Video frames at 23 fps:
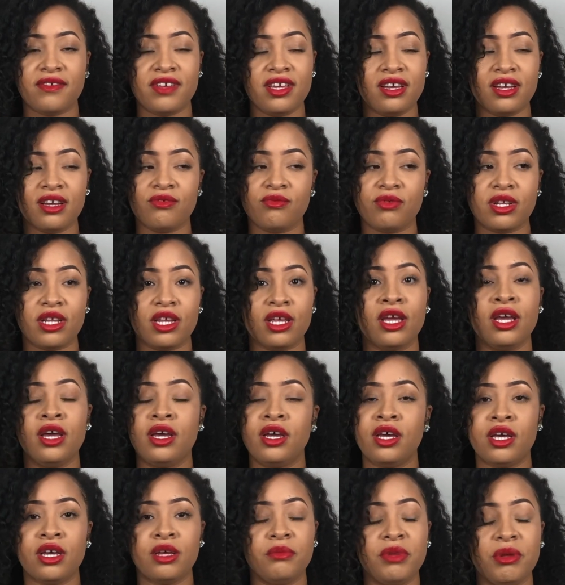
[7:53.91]
He couldn't really
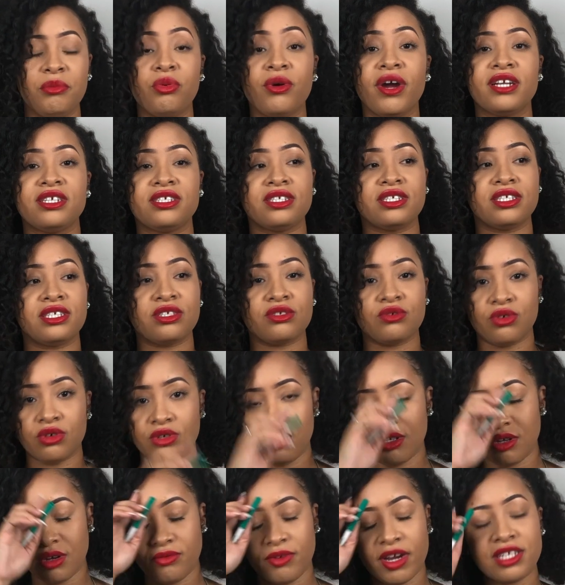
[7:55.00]
be prejudiced or,
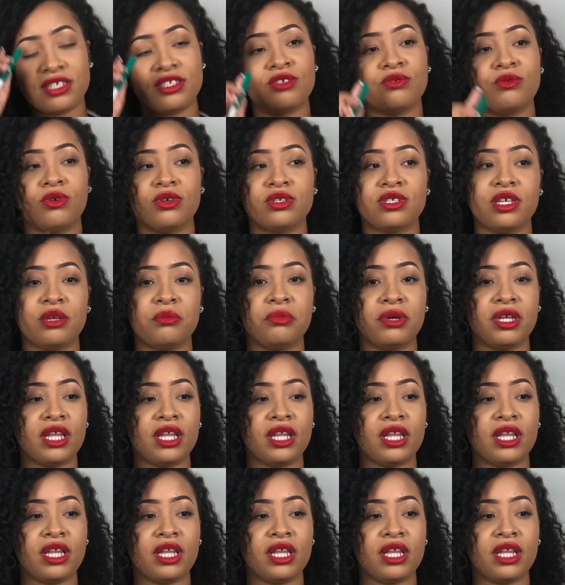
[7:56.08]
race towards him.